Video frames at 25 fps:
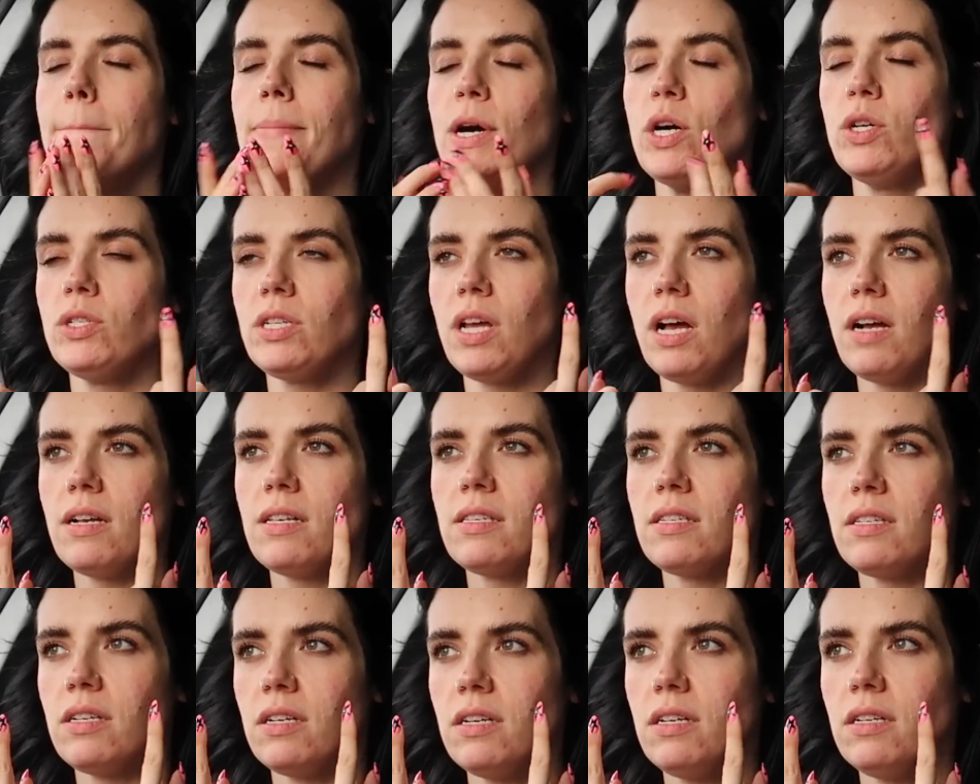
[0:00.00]

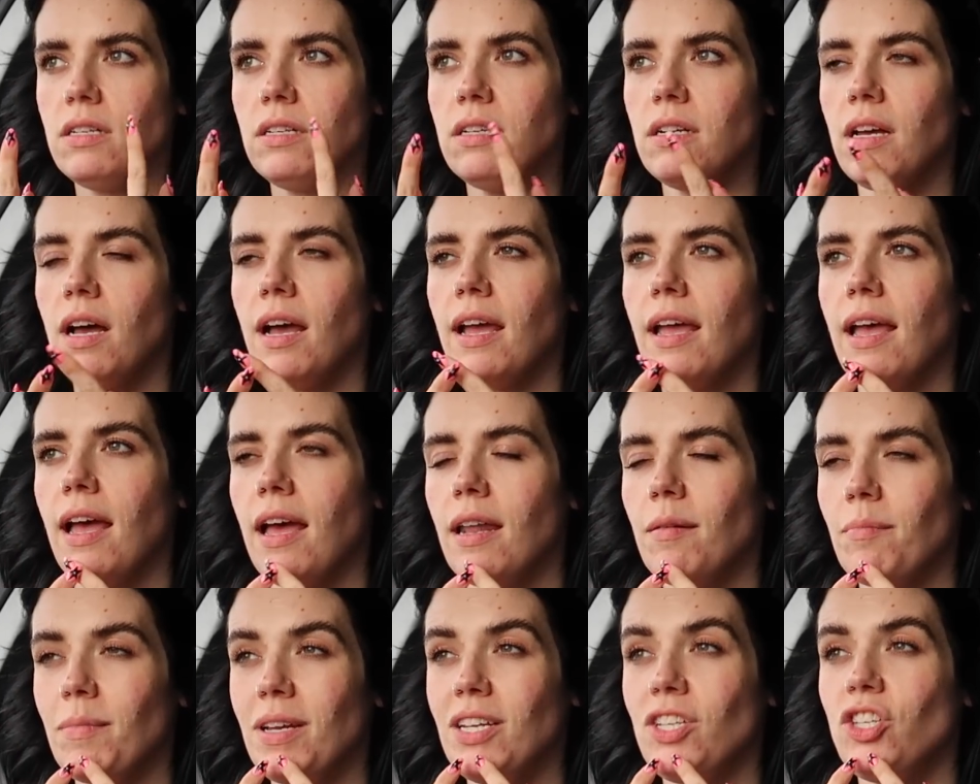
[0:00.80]
Botox done, I
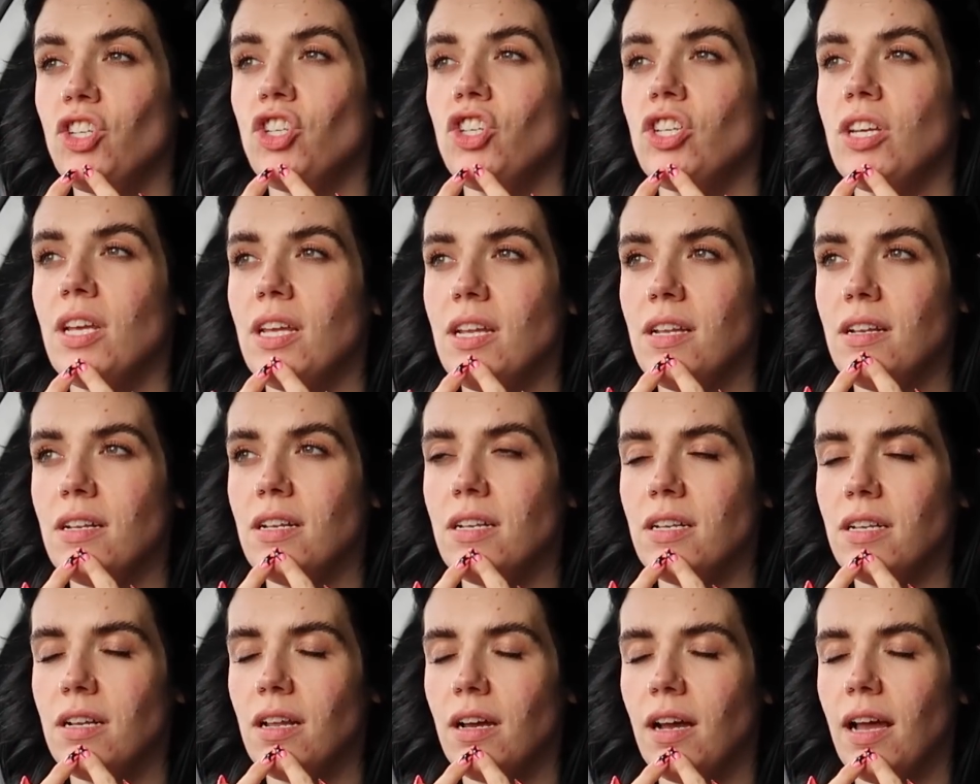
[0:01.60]
had my
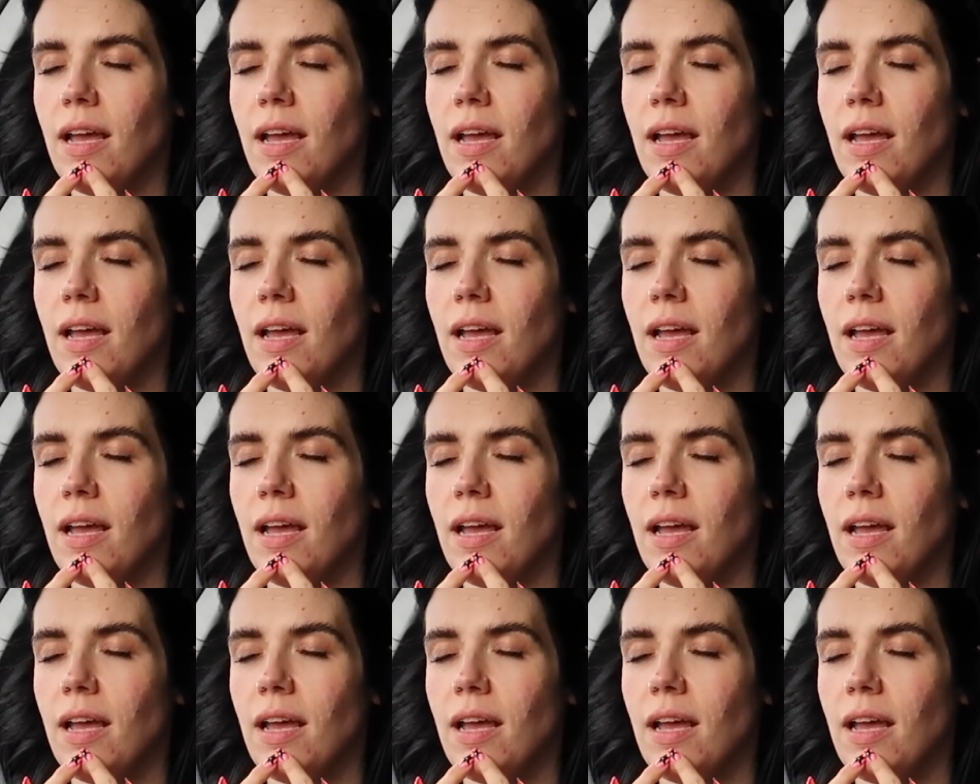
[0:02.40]
chin,